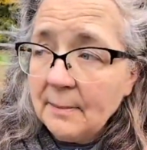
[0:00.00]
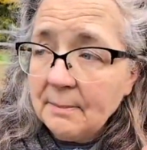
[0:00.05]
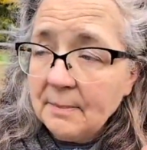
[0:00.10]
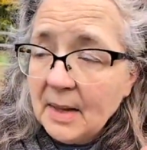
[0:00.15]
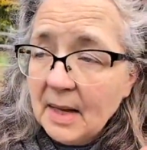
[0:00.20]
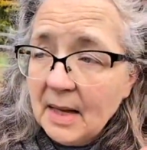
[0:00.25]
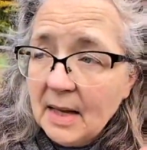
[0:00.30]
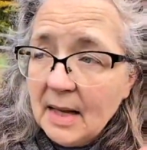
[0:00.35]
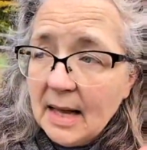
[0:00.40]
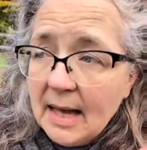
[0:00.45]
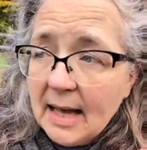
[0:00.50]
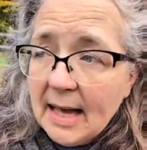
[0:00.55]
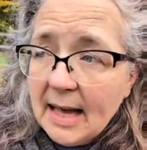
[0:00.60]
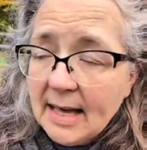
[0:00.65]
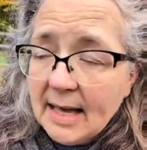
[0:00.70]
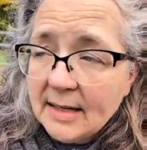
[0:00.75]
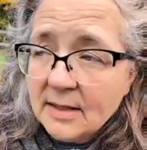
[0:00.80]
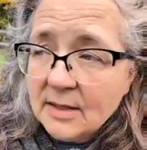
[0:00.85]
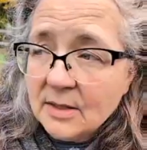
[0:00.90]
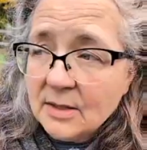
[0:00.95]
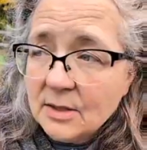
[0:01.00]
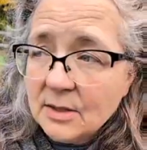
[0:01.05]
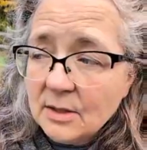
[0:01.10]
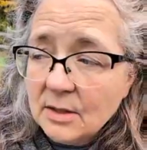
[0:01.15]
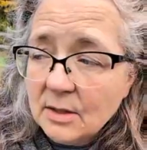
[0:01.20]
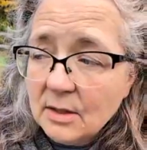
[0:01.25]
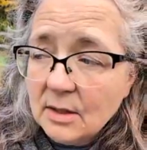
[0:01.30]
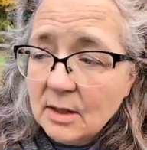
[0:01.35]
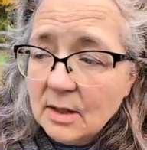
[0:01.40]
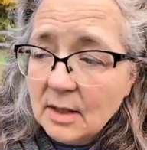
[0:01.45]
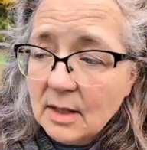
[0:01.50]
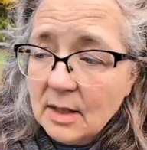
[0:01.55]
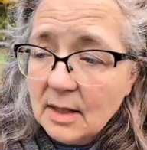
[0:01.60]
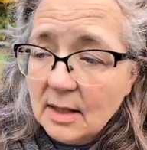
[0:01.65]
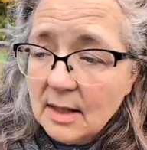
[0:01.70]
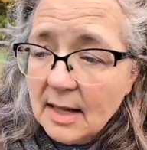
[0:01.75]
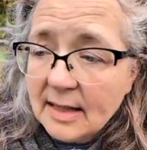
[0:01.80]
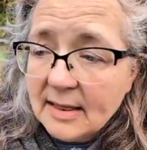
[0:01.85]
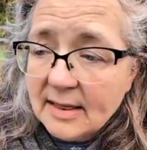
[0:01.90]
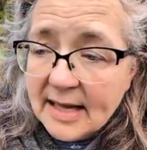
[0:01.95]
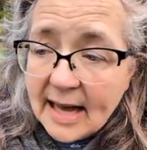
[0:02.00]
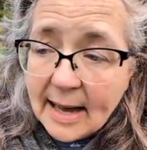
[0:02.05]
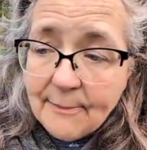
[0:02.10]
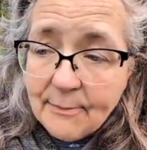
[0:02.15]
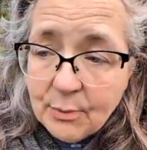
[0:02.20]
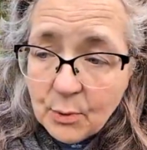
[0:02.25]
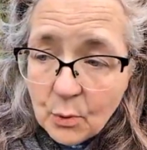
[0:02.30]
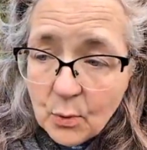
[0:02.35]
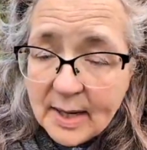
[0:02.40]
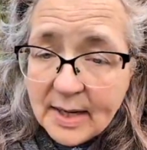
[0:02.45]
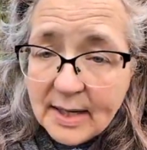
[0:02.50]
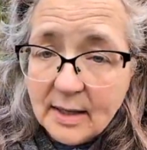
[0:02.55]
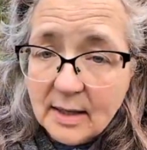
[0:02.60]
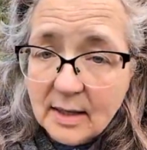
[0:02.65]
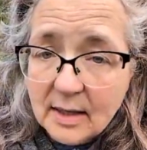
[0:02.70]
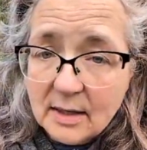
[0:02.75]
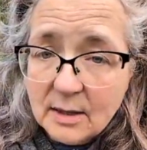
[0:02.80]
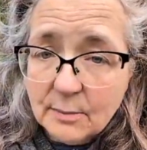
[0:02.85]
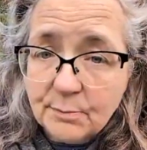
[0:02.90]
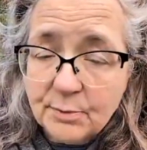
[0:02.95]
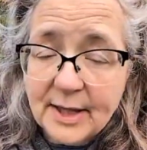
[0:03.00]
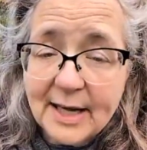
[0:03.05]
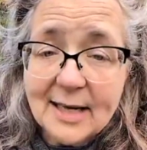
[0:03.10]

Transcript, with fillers: Um, and at that point,